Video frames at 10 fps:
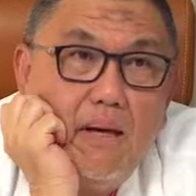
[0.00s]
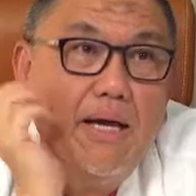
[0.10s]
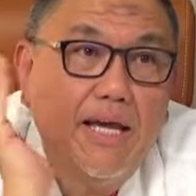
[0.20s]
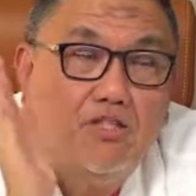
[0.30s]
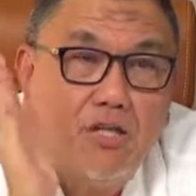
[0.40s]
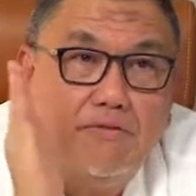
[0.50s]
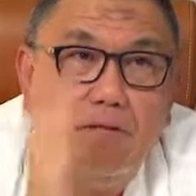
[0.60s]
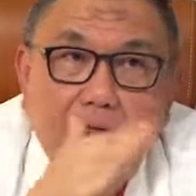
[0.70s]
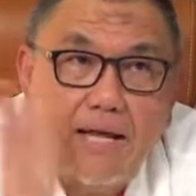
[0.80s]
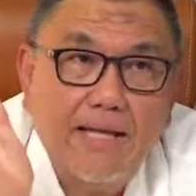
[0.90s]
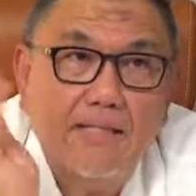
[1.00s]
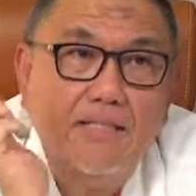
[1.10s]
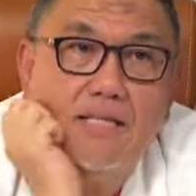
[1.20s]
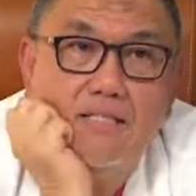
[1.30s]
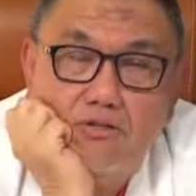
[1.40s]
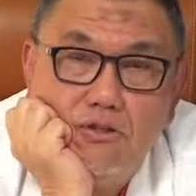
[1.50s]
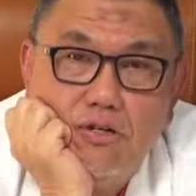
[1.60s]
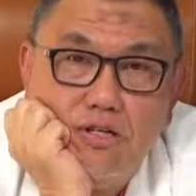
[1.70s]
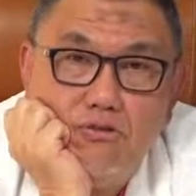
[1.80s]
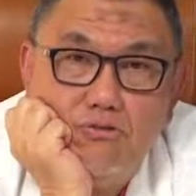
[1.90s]
in general, exercise is not
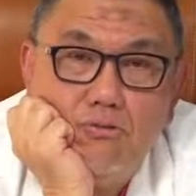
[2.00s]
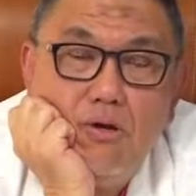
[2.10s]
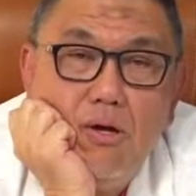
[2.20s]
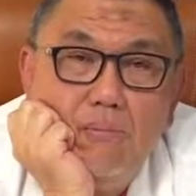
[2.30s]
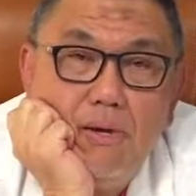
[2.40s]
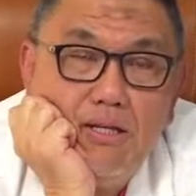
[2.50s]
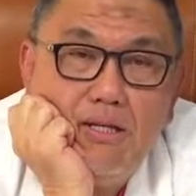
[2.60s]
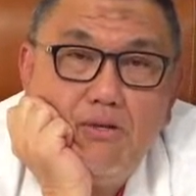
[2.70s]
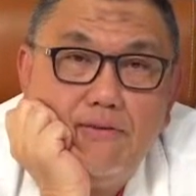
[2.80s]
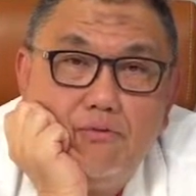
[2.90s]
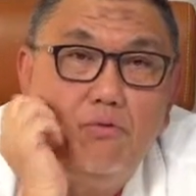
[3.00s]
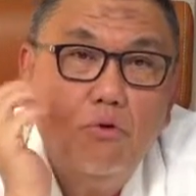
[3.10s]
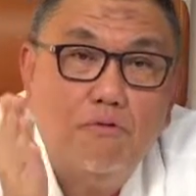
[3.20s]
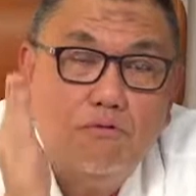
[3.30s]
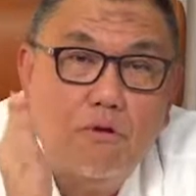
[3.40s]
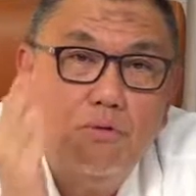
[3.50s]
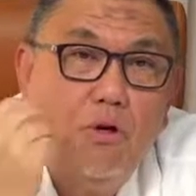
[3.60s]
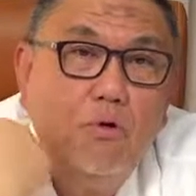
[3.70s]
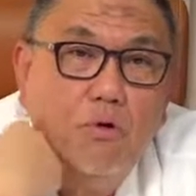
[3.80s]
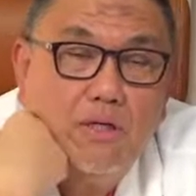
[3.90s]
an issue, but you have to know from
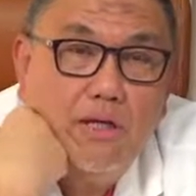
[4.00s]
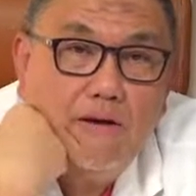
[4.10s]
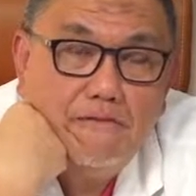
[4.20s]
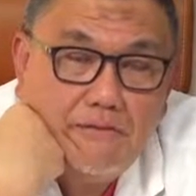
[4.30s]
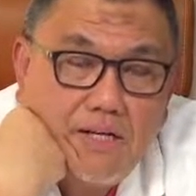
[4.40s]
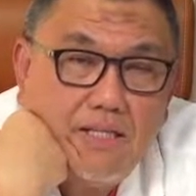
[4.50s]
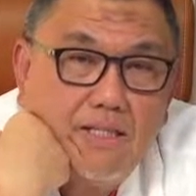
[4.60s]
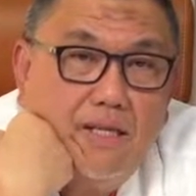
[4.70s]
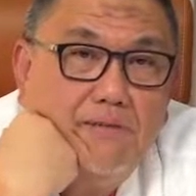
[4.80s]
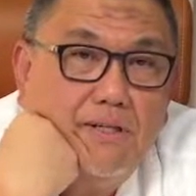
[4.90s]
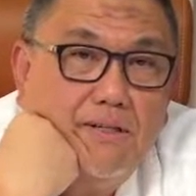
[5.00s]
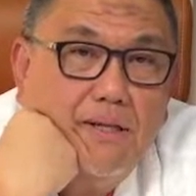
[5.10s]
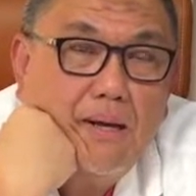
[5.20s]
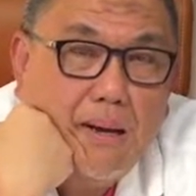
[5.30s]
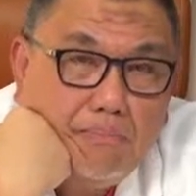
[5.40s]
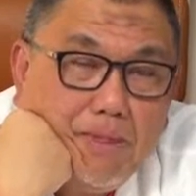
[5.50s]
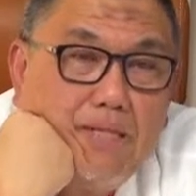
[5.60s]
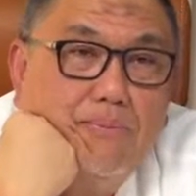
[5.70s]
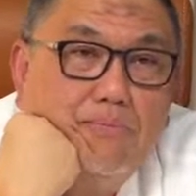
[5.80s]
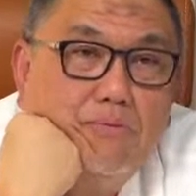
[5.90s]
your own fitness level and build
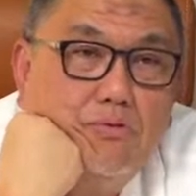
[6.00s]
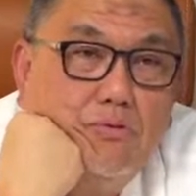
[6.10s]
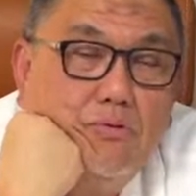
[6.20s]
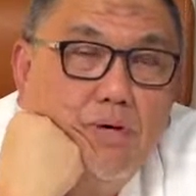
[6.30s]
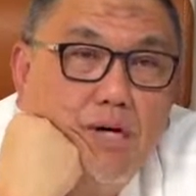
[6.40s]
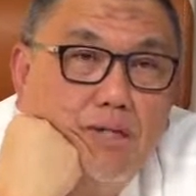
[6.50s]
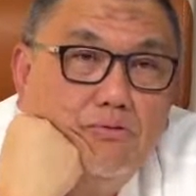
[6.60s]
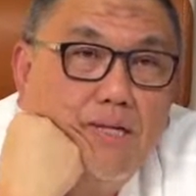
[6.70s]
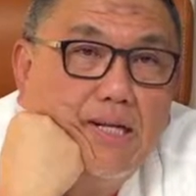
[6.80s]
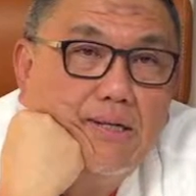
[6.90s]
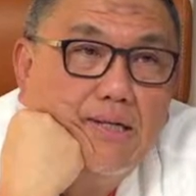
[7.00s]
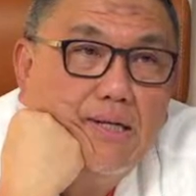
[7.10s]
up to that.